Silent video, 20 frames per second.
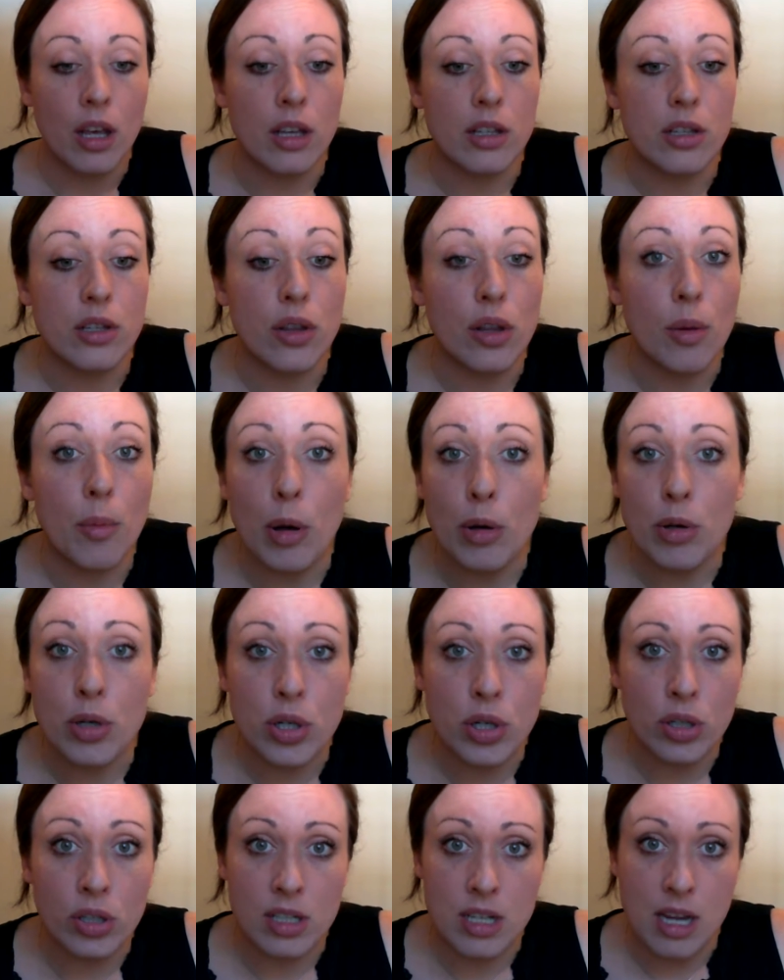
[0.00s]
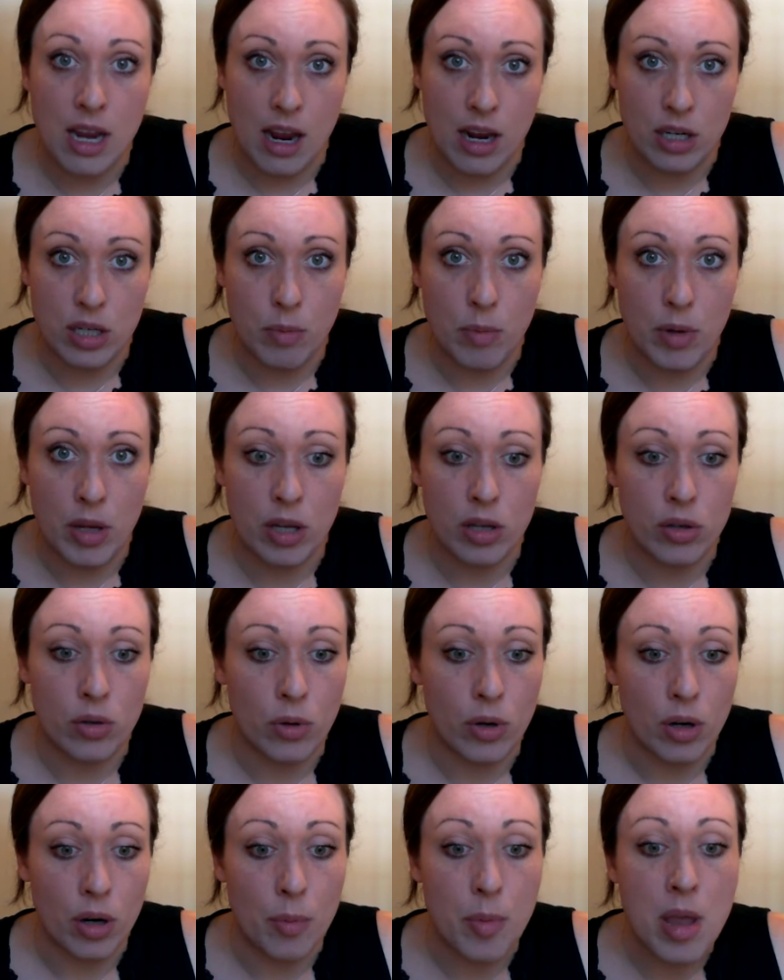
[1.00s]
So the emotional attachment
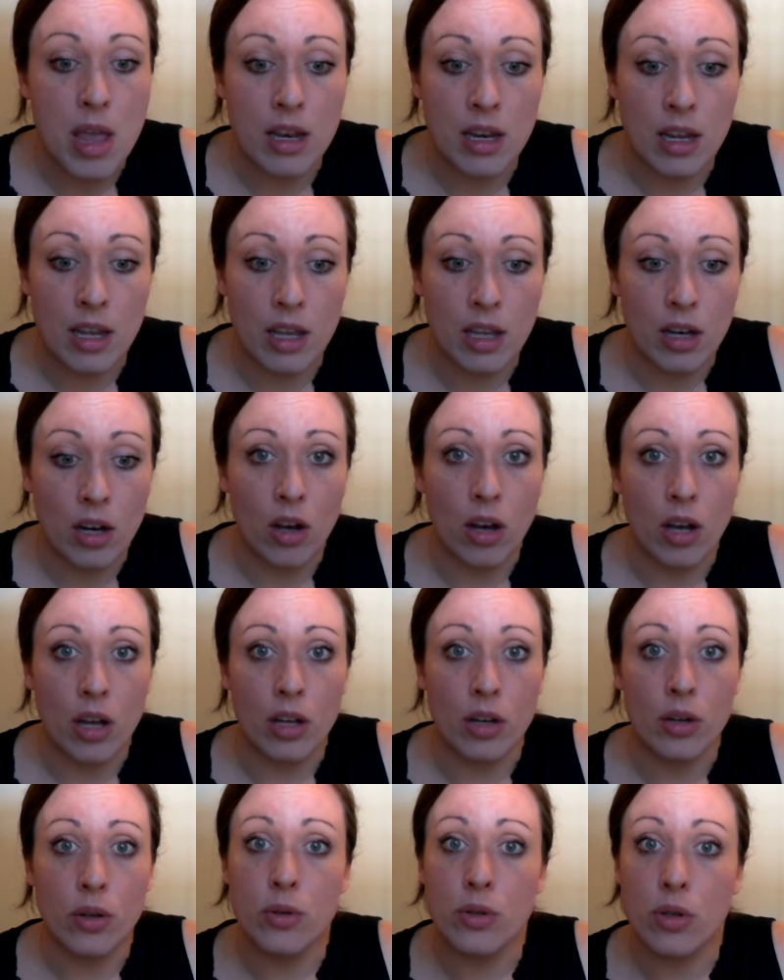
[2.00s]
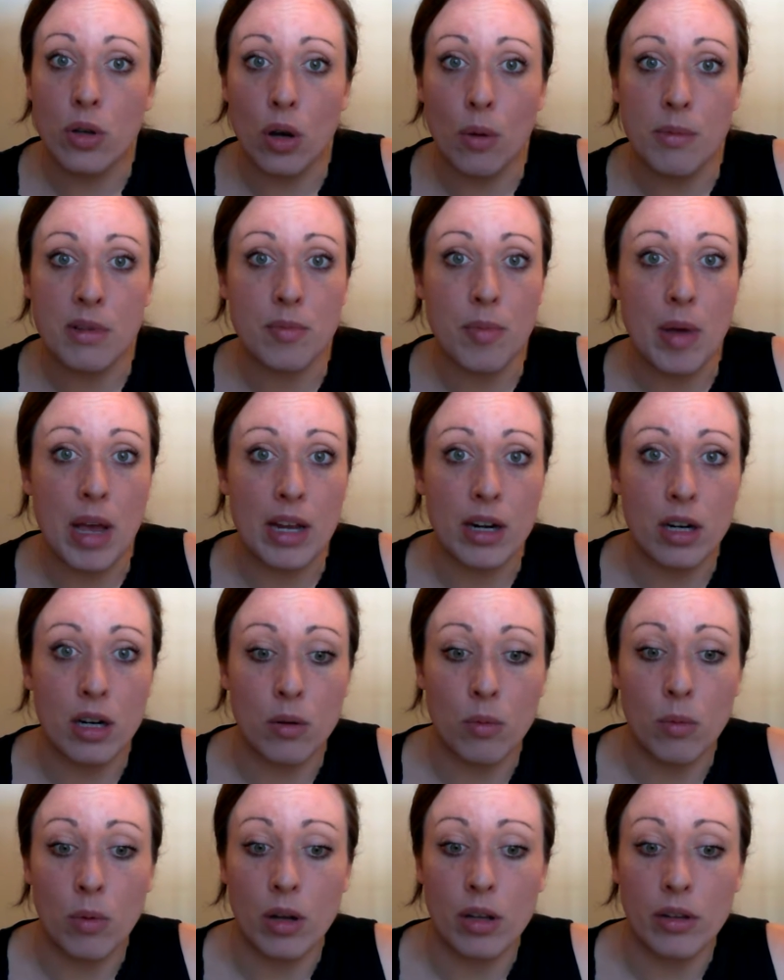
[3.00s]
or opinion on whose home is better,